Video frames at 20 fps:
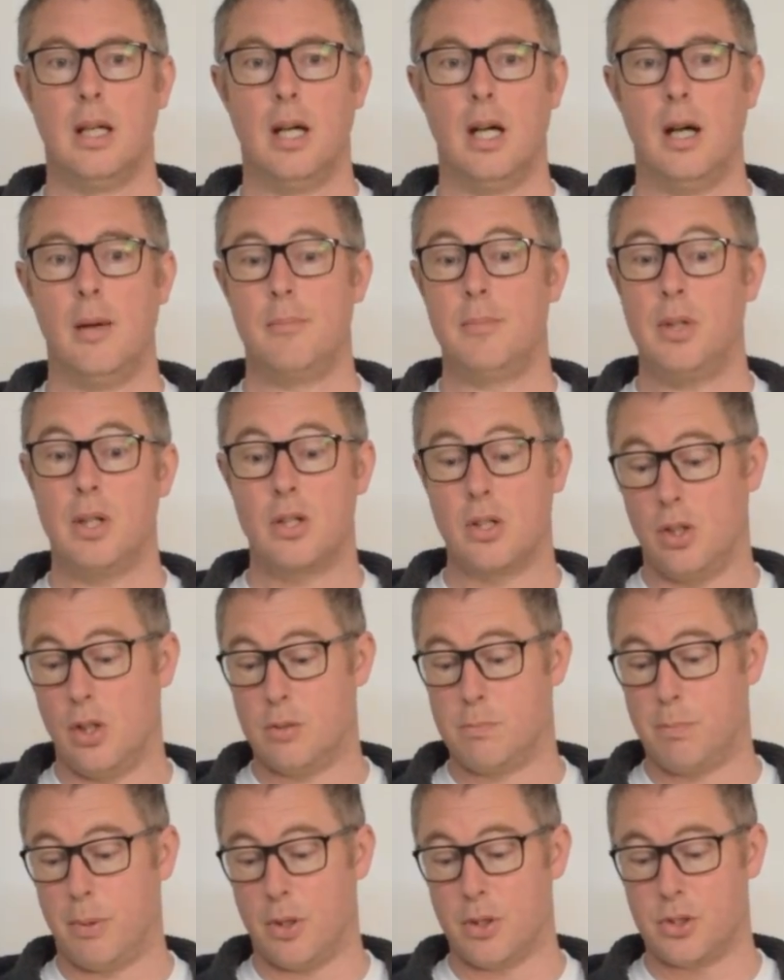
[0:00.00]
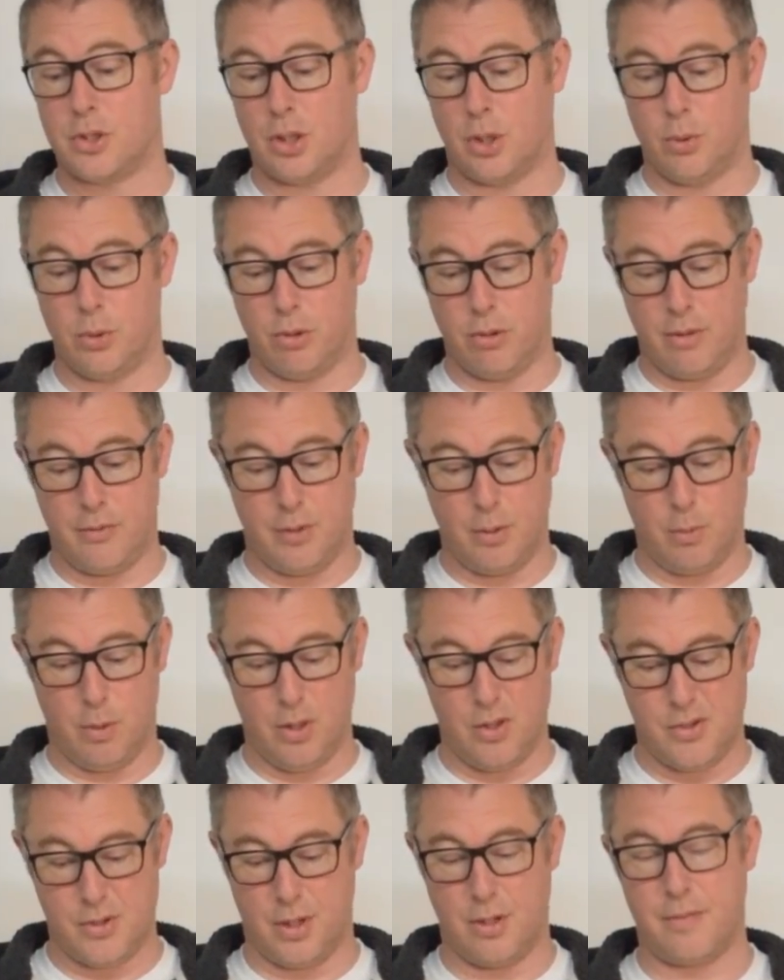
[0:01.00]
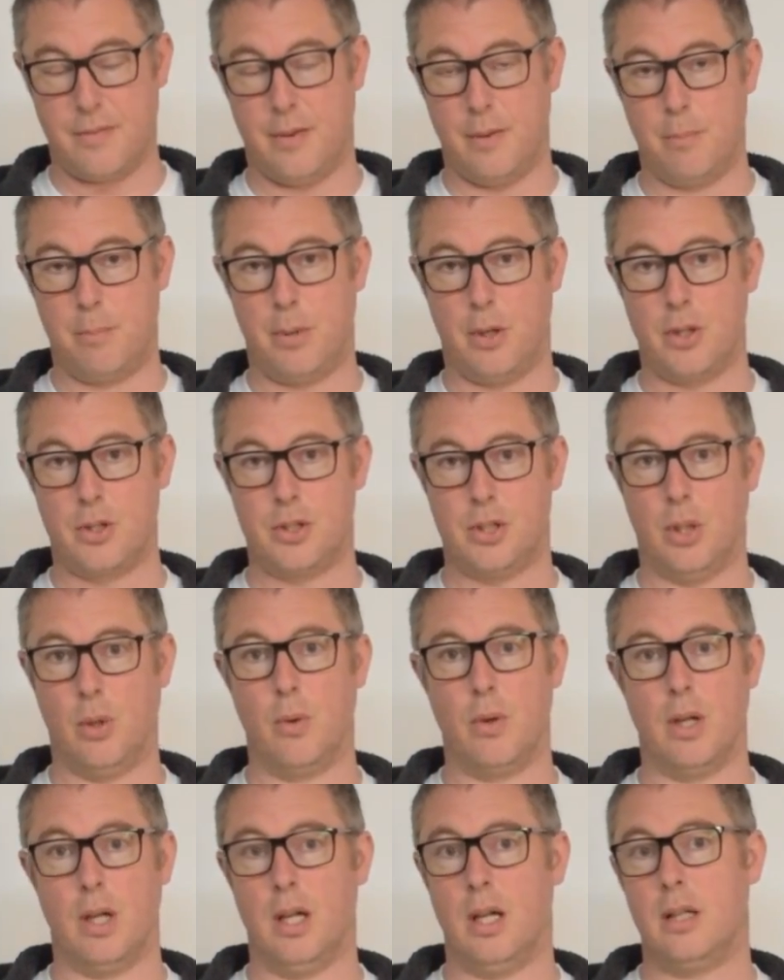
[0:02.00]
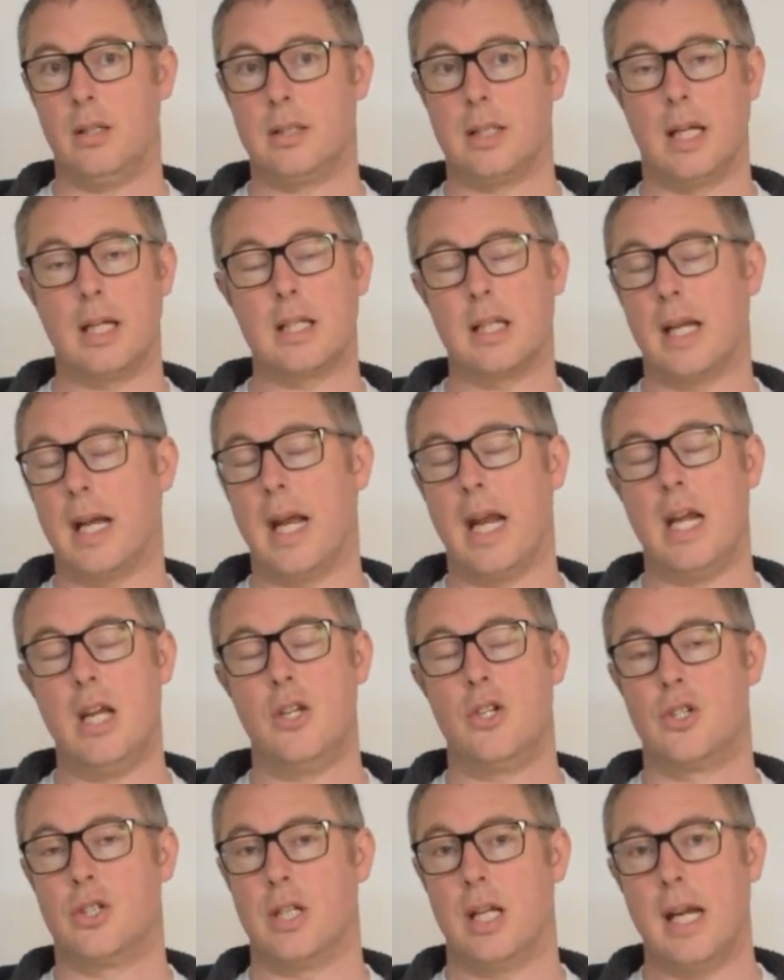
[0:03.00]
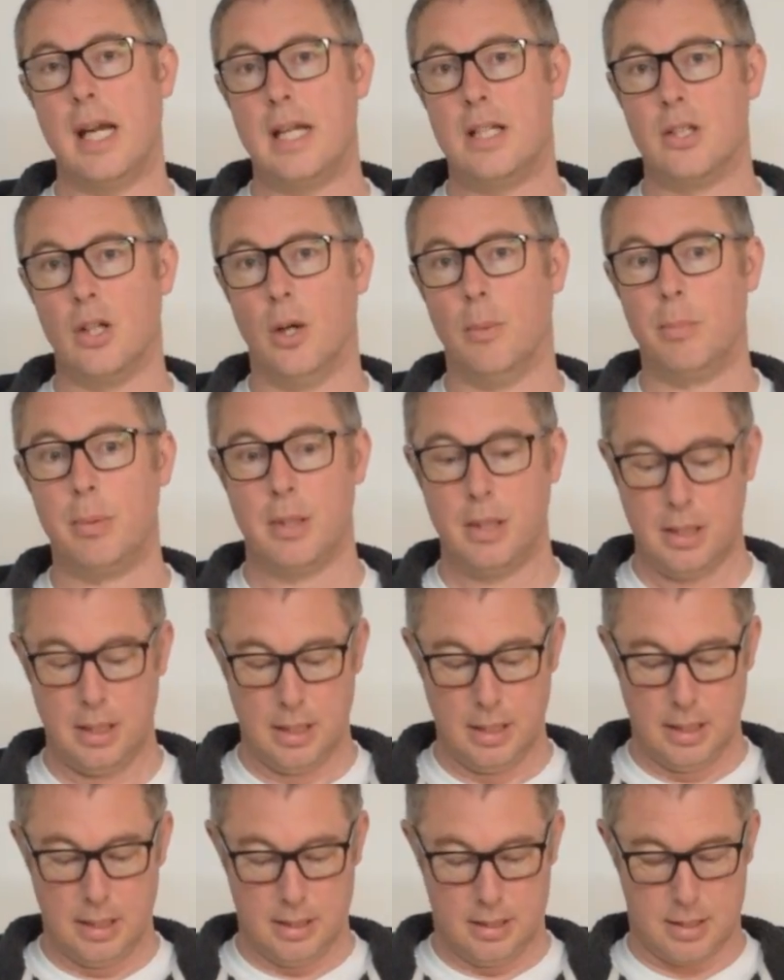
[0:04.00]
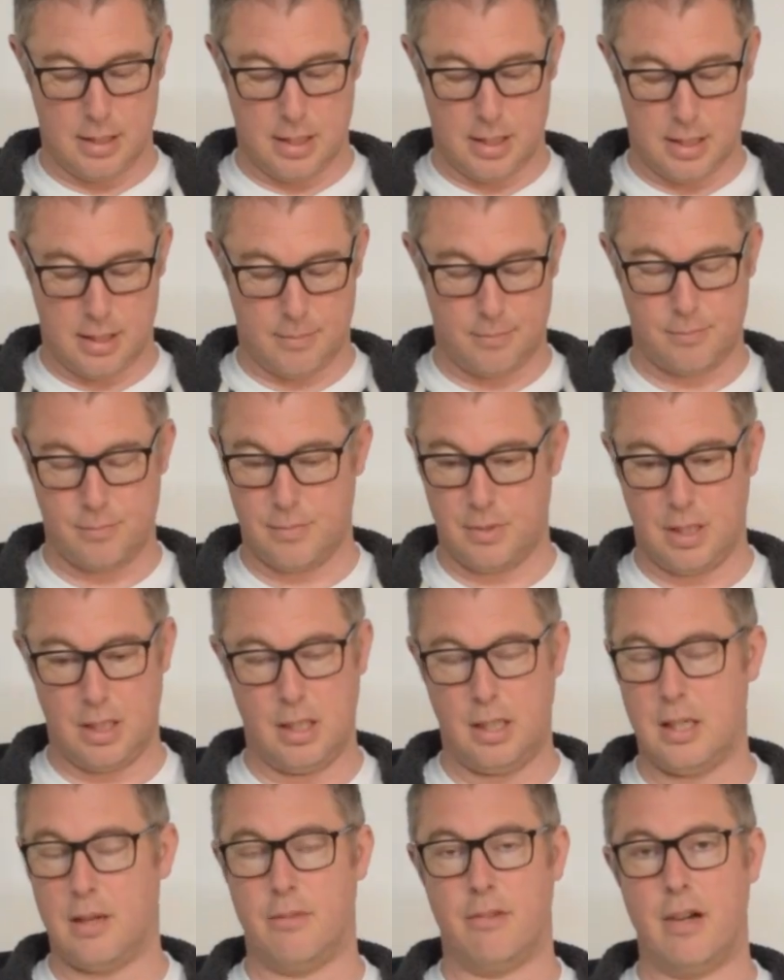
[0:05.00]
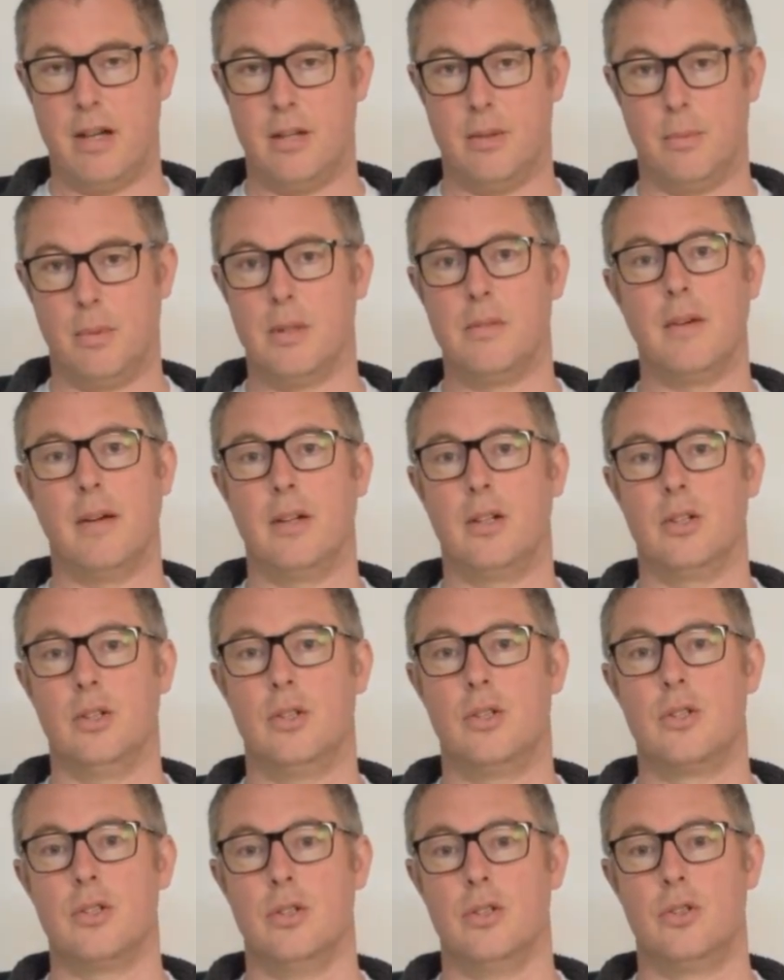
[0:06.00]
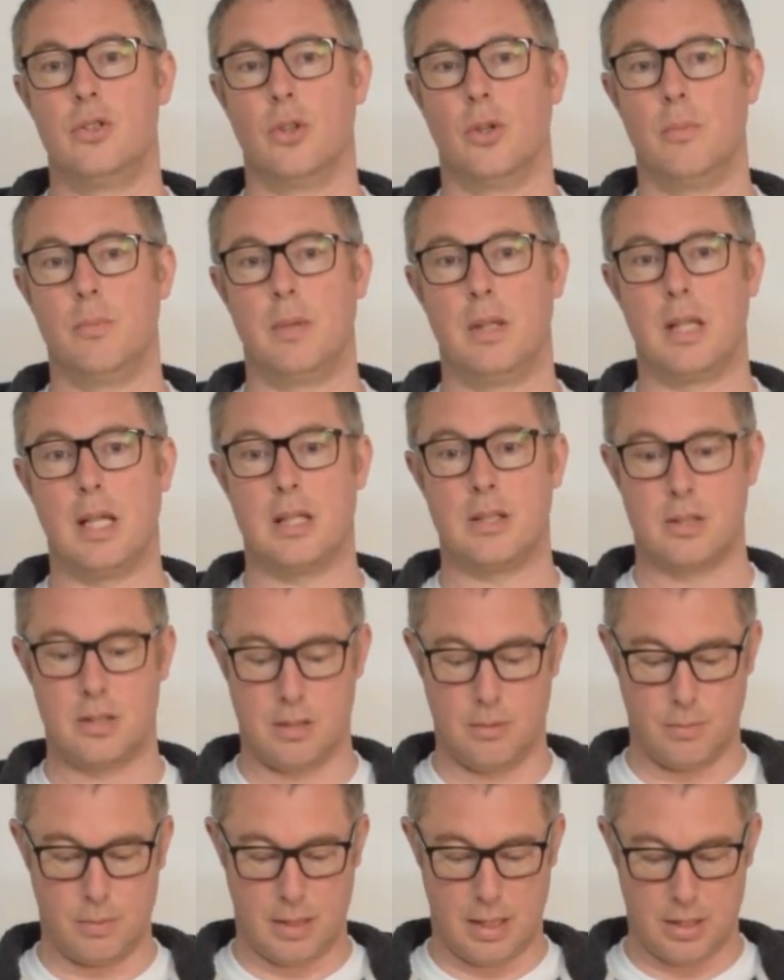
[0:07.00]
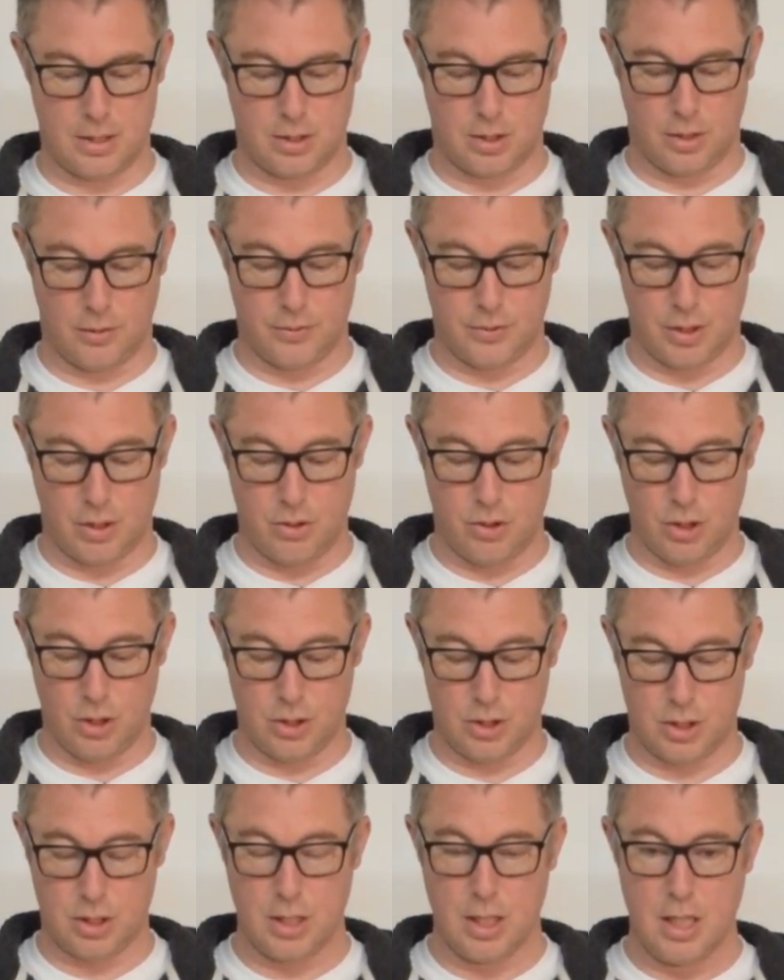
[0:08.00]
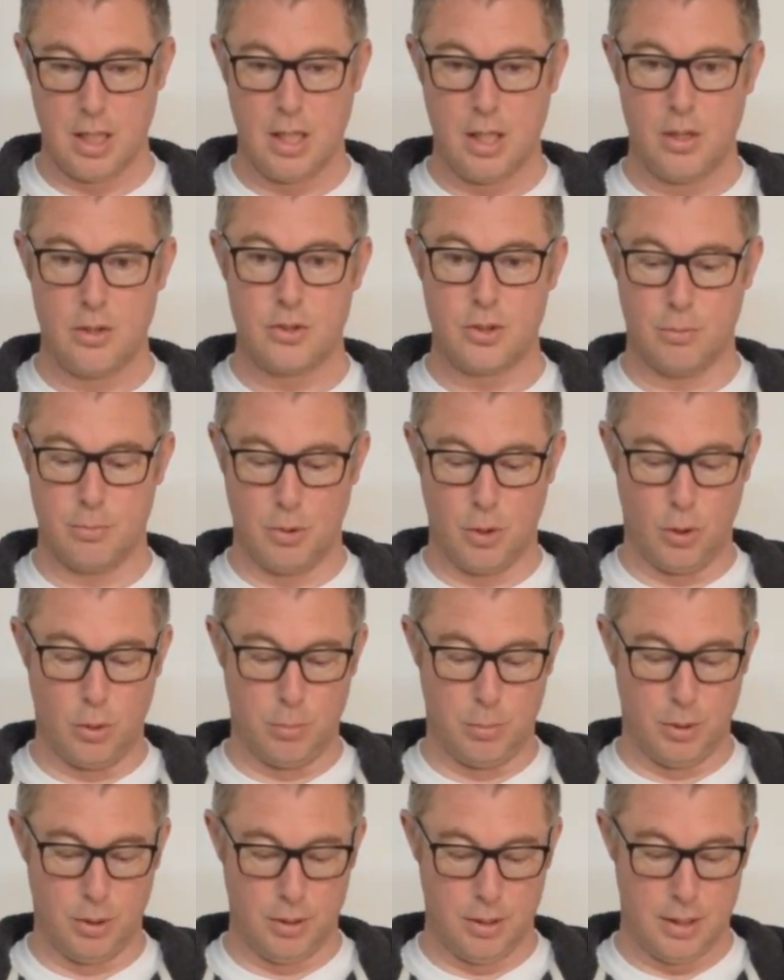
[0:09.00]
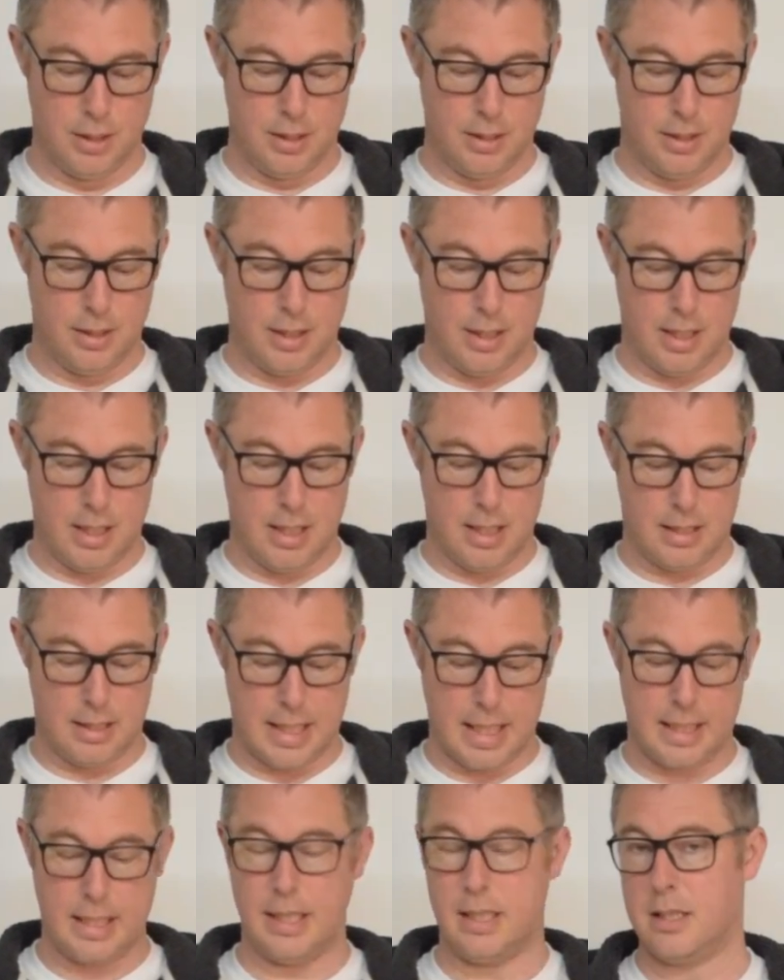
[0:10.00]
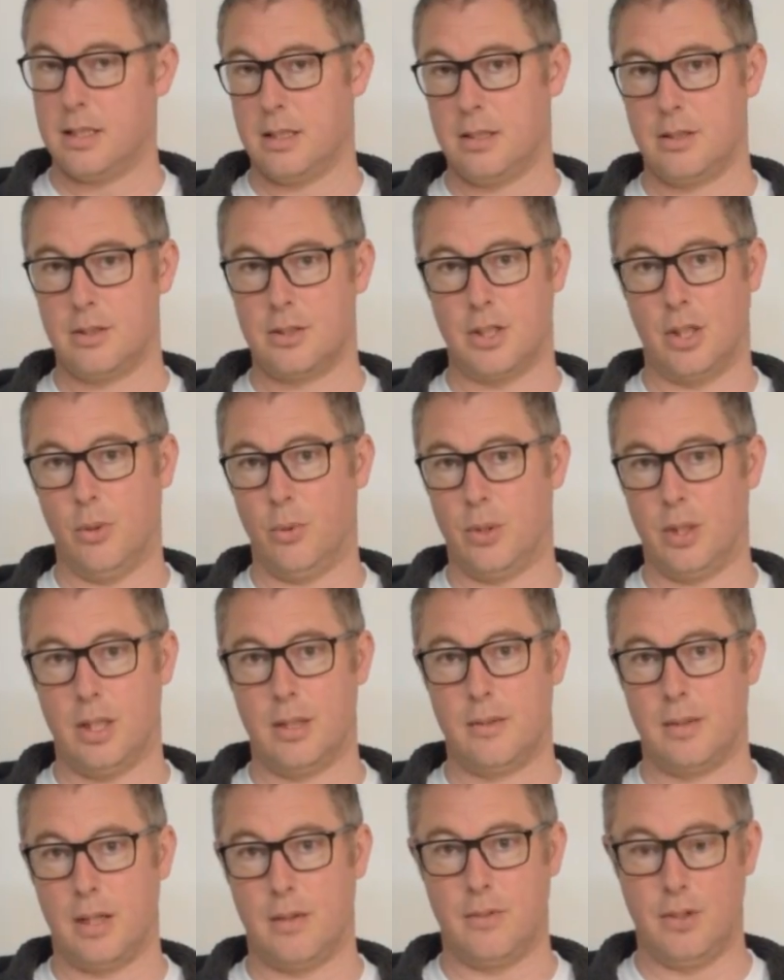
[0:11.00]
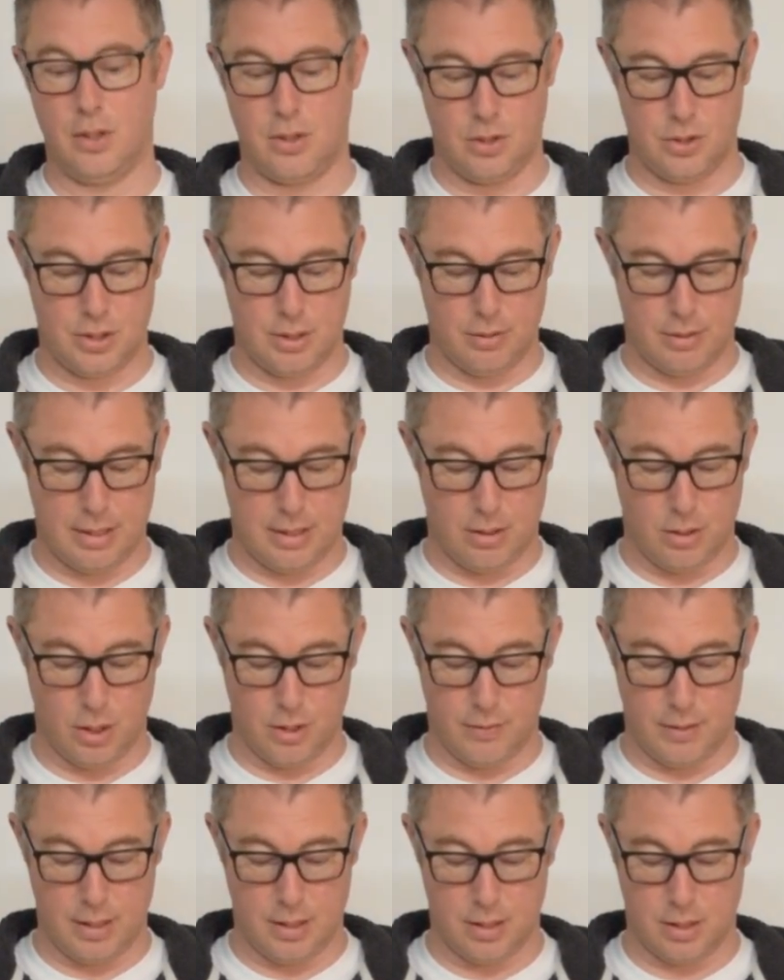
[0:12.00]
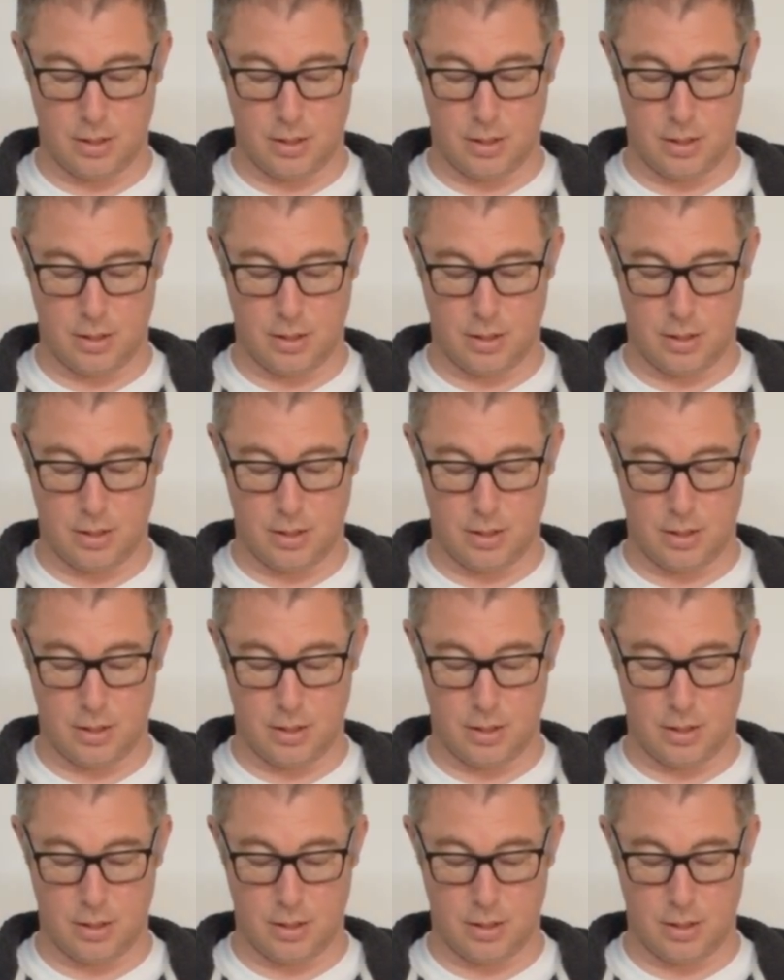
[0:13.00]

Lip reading: You can use posh solder if you want. I find posh solder, it takes an age to heat up, and you never end up with a very good joint with that stuff. So just some normal leaded solder, if you can still get hold of it.